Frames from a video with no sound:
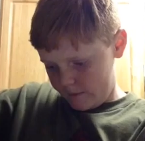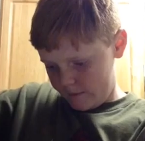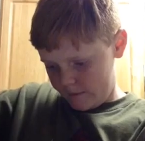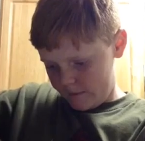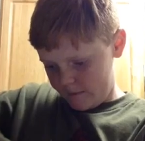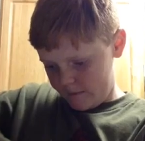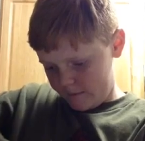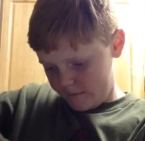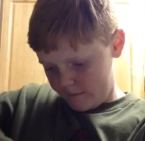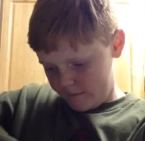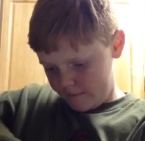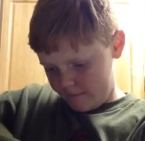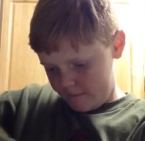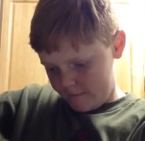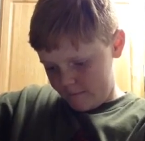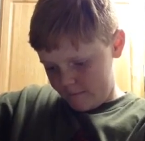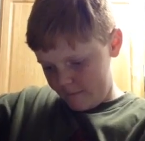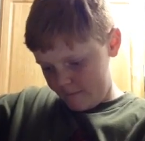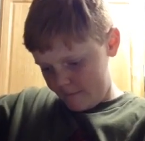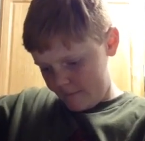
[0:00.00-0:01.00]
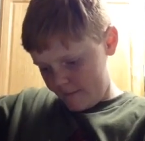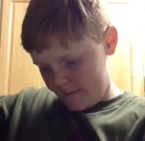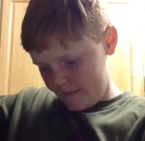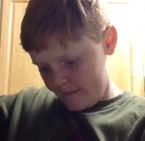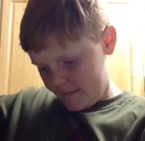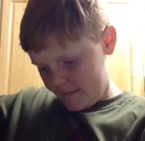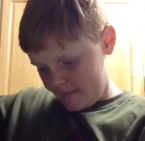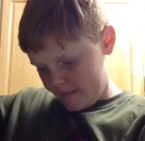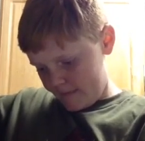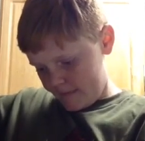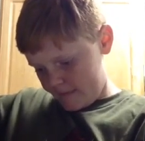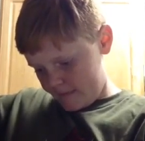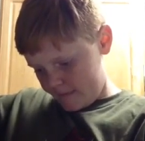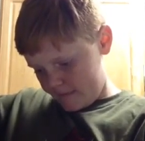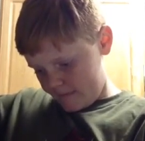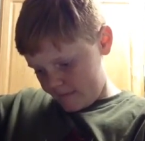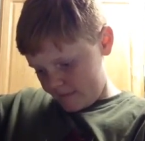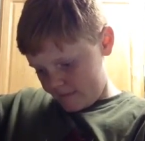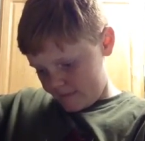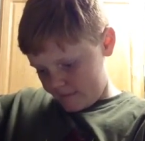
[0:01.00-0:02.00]

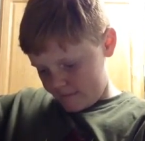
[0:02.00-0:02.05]
(silence)